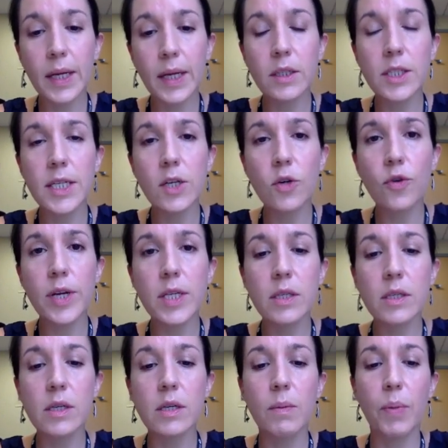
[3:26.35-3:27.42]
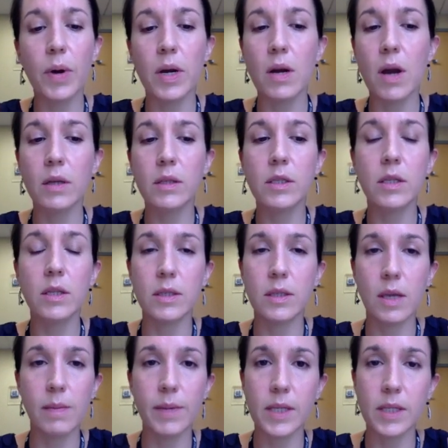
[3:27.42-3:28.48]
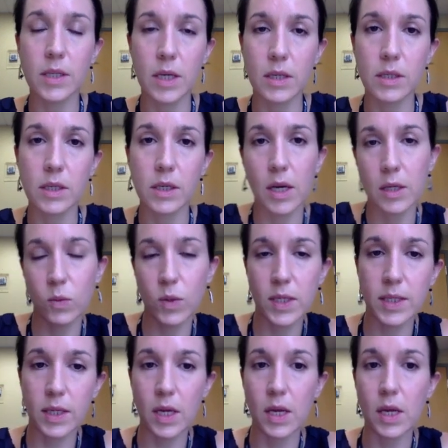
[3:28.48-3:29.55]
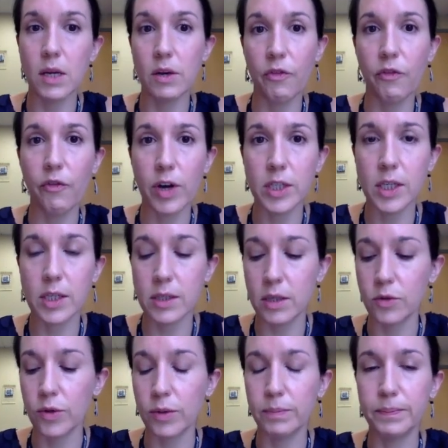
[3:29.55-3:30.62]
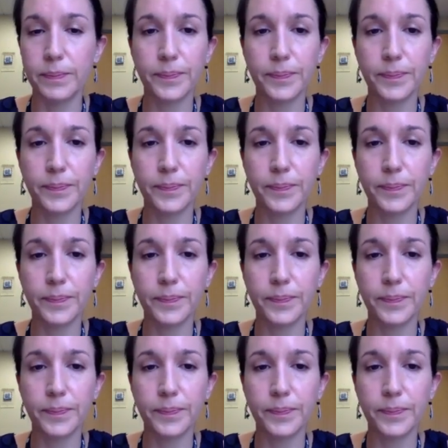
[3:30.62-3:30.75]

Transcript: decreased, but not to the same extent as we see in nephrotic syndrome.